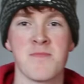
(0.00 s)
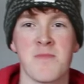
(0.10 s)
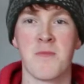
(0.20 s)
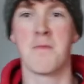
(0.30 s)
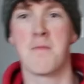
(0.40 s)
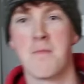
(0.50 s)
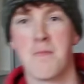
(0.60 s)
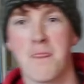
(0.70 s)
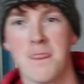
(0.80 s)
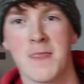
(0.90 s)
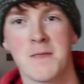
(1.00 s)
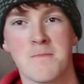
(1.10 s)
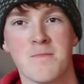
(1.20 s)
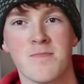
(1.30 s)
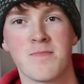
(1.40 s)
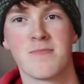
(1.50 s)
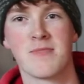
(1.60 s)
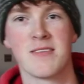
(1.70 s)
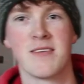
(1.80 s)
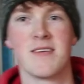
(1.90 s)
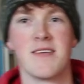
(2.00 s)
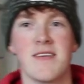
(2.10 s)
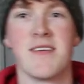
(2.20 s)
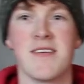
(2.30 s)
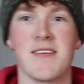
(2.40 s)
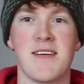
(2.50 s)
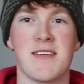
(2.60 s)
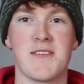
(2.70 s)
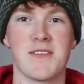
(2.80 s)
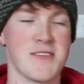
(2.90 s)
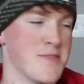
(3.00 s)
[no speech]